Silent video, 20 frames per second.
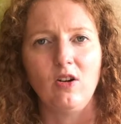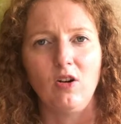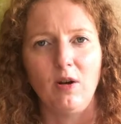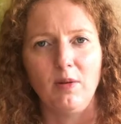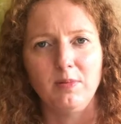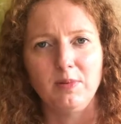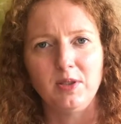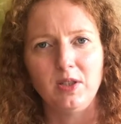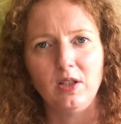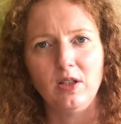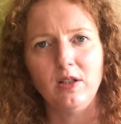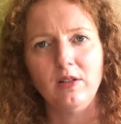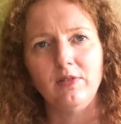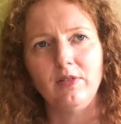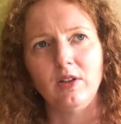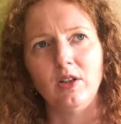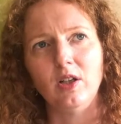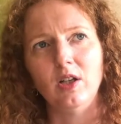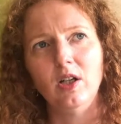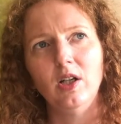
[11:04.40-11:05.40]

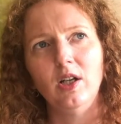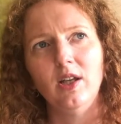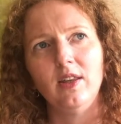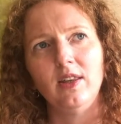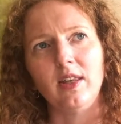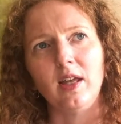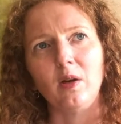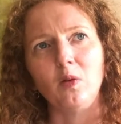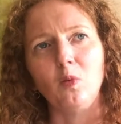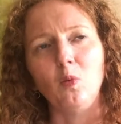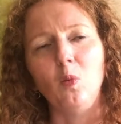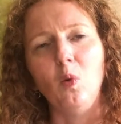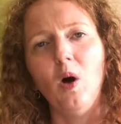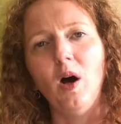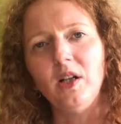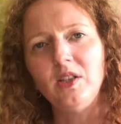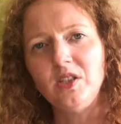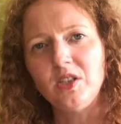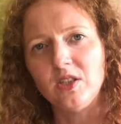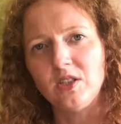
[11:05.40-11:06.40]
observer that
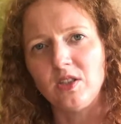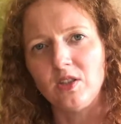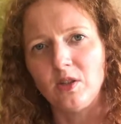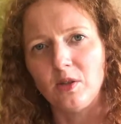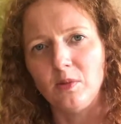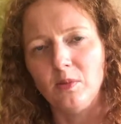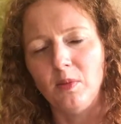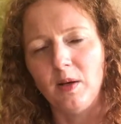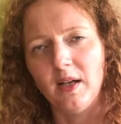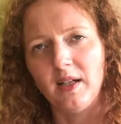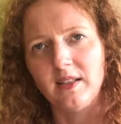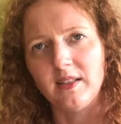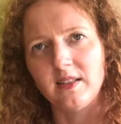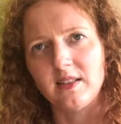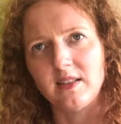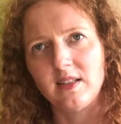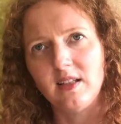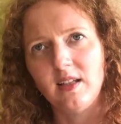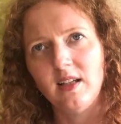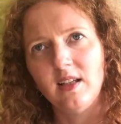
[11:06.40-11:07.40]
watches your
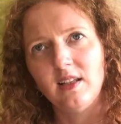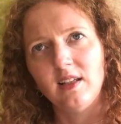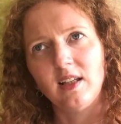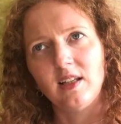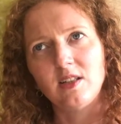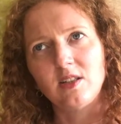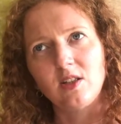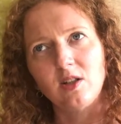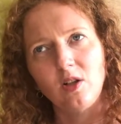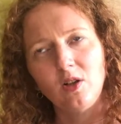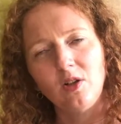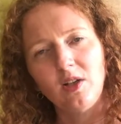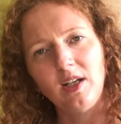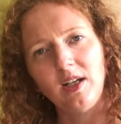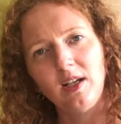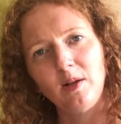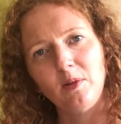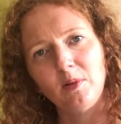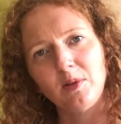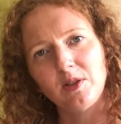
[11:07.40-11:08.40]
mind, that's
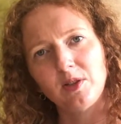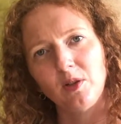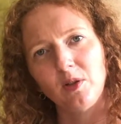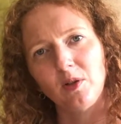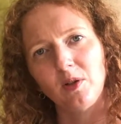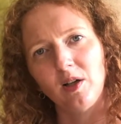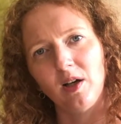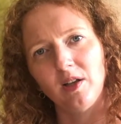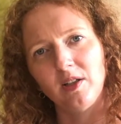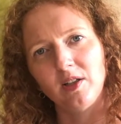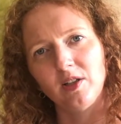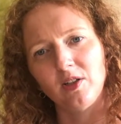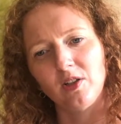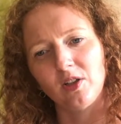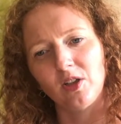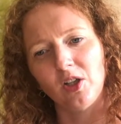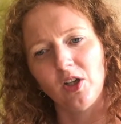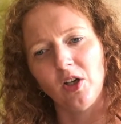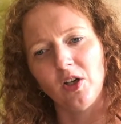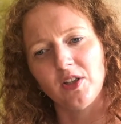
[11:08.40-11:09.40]
looking at what's going on in your
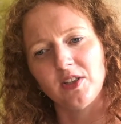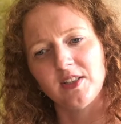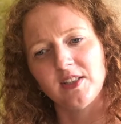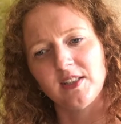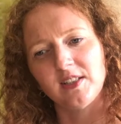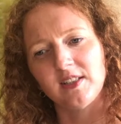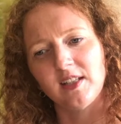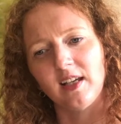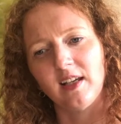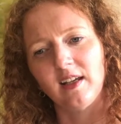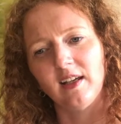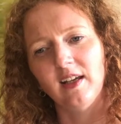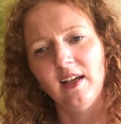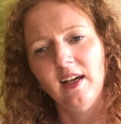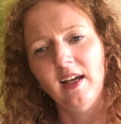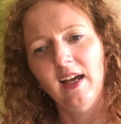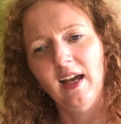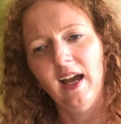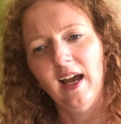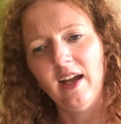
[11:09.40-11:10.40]
thoughts and saying,
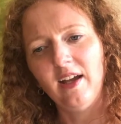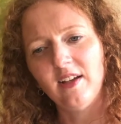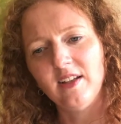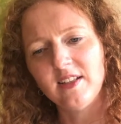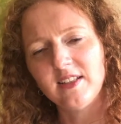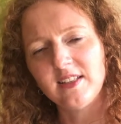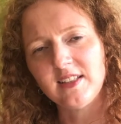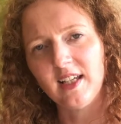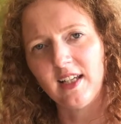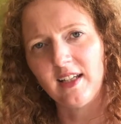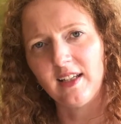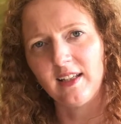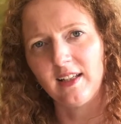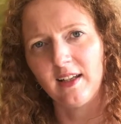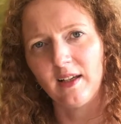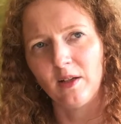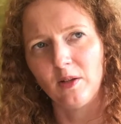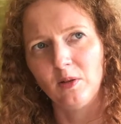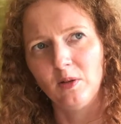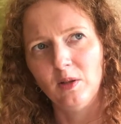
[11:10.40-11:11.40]
hang on a second
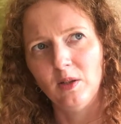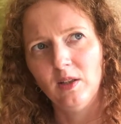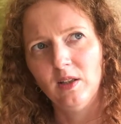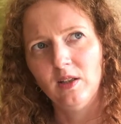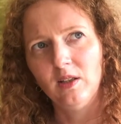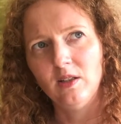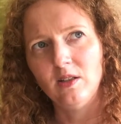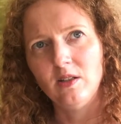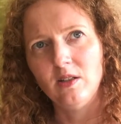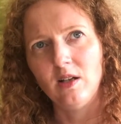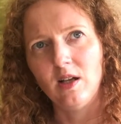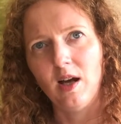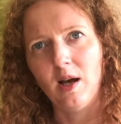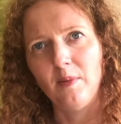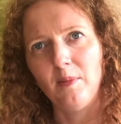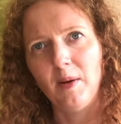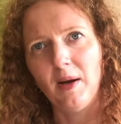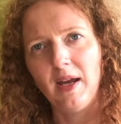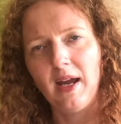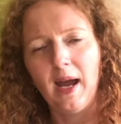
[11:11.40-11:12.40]
now,
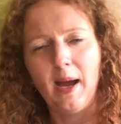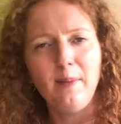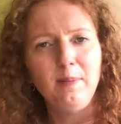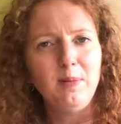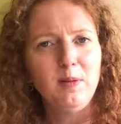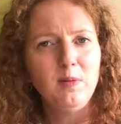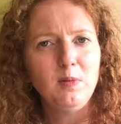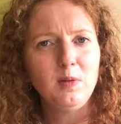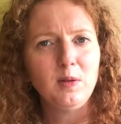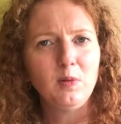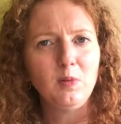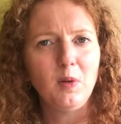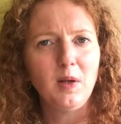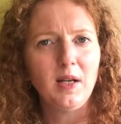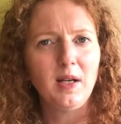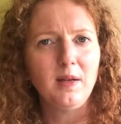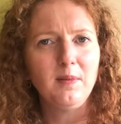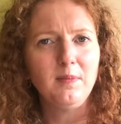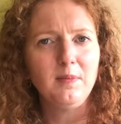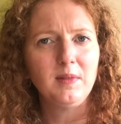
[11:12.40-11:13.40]
am I happy with
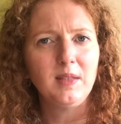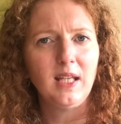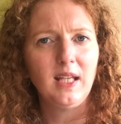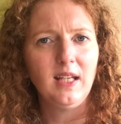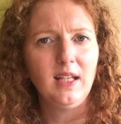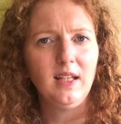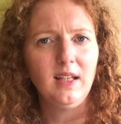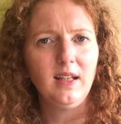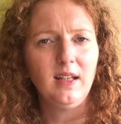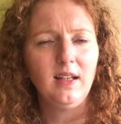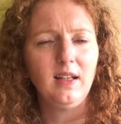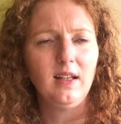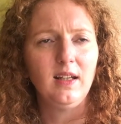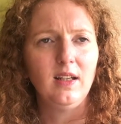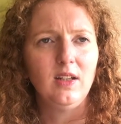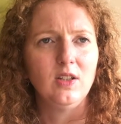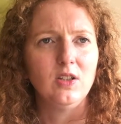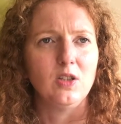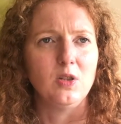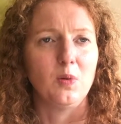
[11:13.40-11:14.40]
what I'm thinking?
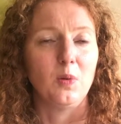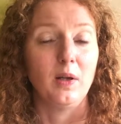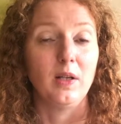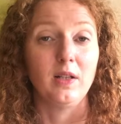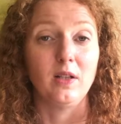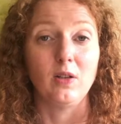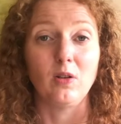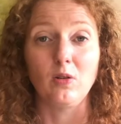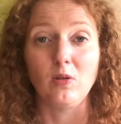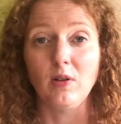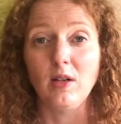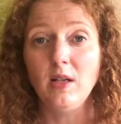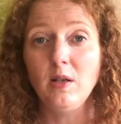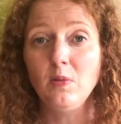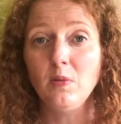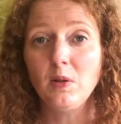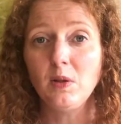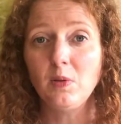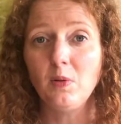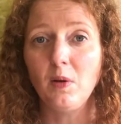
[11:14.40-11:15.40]
Do I agree
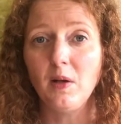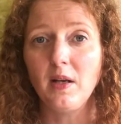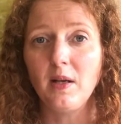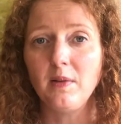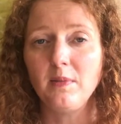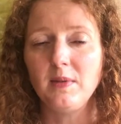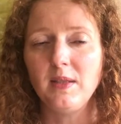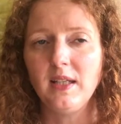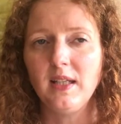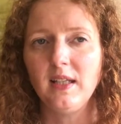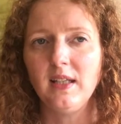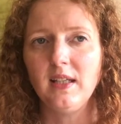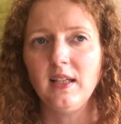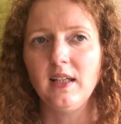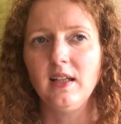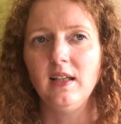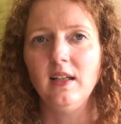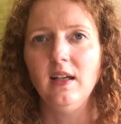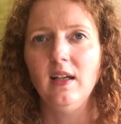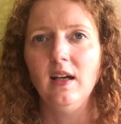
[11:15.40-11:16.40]
with what I'm
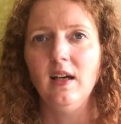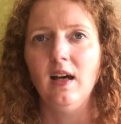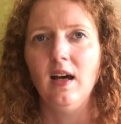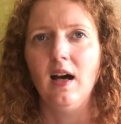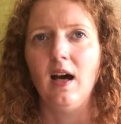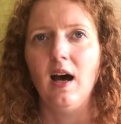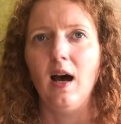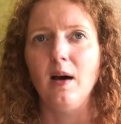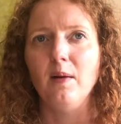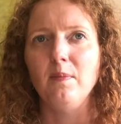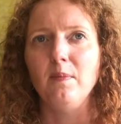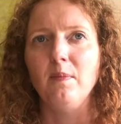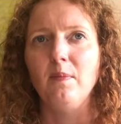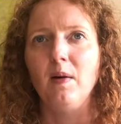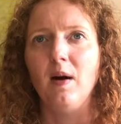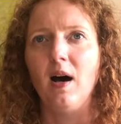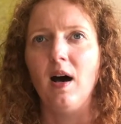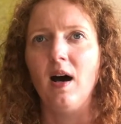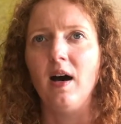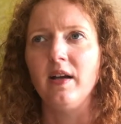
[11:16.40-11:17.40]
thinking?
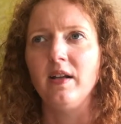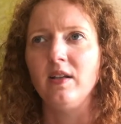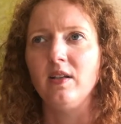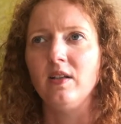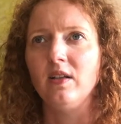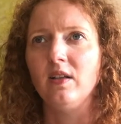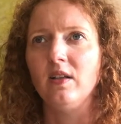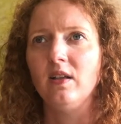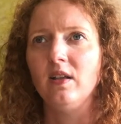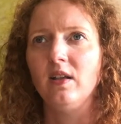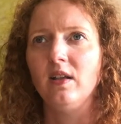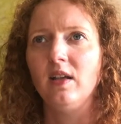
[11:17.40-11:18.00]
Am I